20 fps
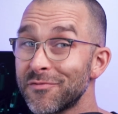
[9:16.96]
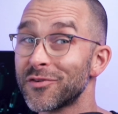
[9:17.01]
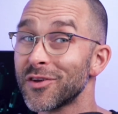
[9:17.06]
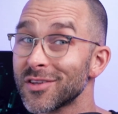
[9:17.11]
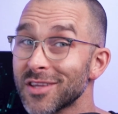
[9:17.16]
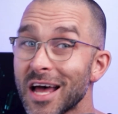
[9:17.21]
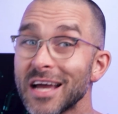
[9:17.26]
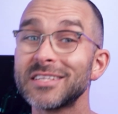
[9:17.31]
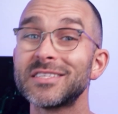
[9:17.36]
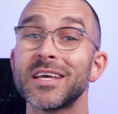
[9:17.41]
If
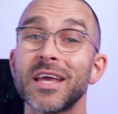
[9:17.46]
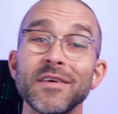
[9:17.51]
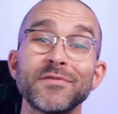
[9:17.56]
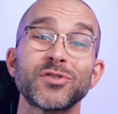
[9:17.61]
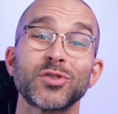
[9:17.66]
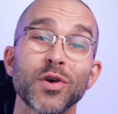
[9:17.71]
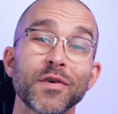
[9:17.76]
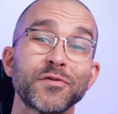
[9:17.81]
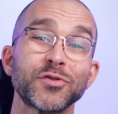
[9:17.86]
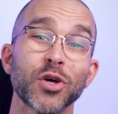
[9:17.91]
you'd like to
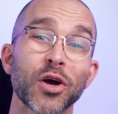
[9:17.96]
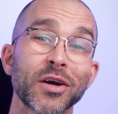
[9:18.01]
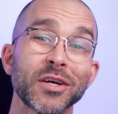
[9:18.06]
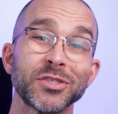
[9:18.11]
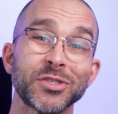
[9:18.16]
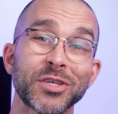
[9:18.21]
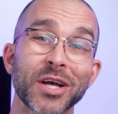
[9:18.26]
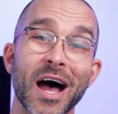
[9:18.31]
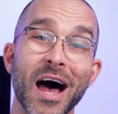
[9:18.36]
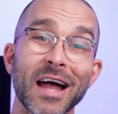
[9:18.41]
give Surfshark
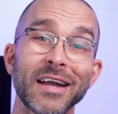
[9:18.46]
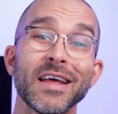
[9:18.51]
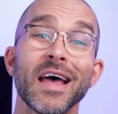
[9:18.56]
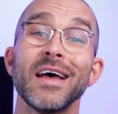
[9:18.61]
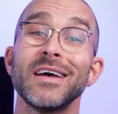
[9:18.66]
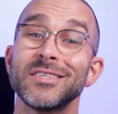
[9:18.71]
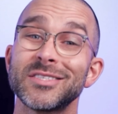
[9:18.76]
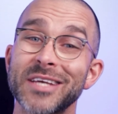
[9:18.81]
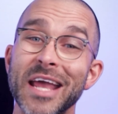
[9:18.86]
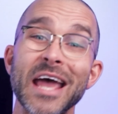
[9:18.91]
a shot,
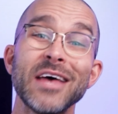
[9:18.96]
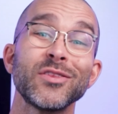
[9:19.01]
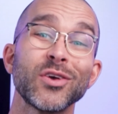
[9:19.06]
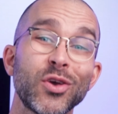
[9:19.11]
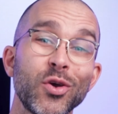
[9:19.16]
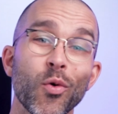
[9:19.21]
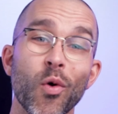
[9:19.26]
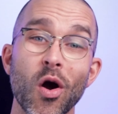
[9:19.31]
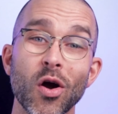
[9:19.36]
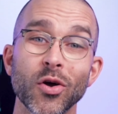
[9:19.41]
scan
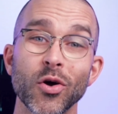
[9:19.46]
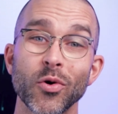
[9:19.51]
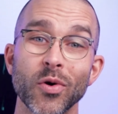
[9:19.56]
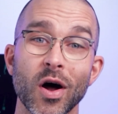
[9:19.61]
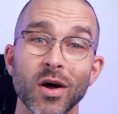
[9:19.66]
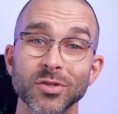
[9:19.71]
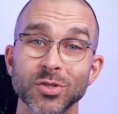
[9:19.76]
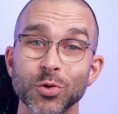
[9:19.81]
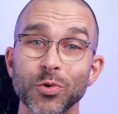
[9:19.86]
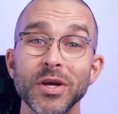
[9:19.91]
the QR
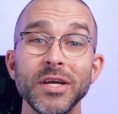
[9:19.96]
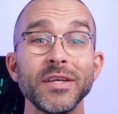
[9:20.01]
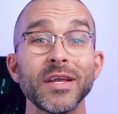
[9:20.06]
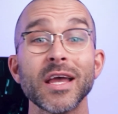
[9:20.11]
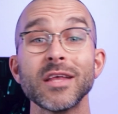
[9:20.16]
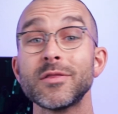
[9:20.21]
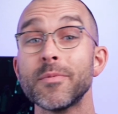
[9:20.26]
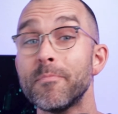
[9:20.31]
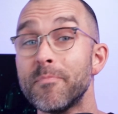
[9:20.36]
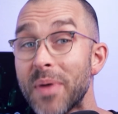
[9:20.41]
code on screen
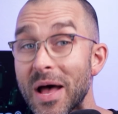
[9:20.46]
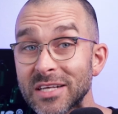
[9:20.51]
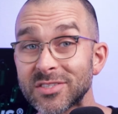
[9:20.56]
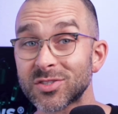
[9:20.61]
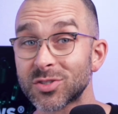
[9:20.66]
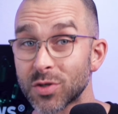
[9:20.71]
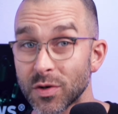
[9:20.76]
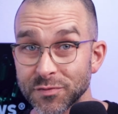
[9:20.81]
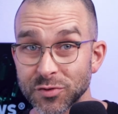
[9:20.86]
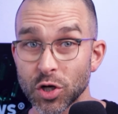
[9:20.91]
to get the
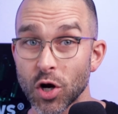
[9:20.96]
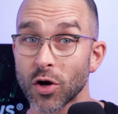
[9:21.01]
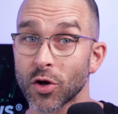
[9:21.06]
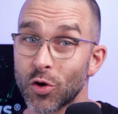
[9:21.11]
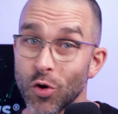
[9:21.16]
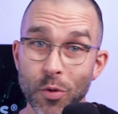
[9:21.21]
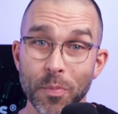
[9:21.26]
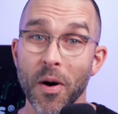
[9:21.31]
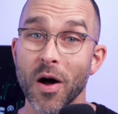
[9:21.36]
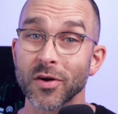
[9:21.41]
best
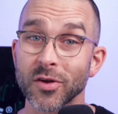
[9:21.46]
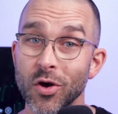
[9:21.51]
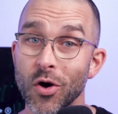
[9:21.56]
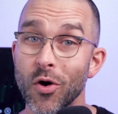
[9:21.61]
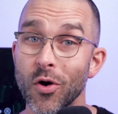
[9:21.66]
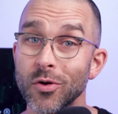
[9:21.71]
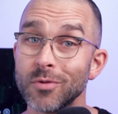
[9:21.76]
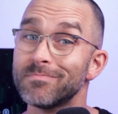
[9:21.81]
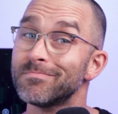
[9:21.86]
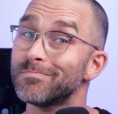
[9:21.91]
Surfshark coupon
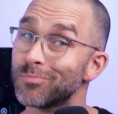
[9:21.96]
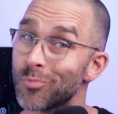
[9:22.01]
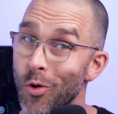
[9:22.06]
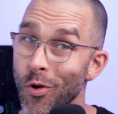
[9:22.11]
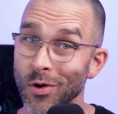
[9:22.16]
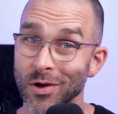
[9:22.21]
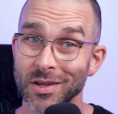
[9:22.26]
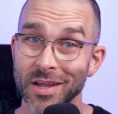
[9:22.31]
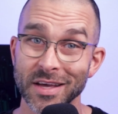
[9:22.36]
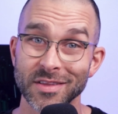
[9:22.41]
code
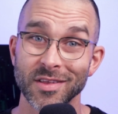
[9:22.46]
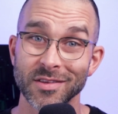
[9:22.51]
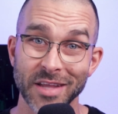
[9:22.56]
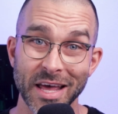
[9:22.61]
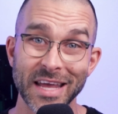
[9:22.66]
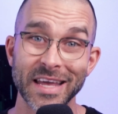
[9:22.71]
or click the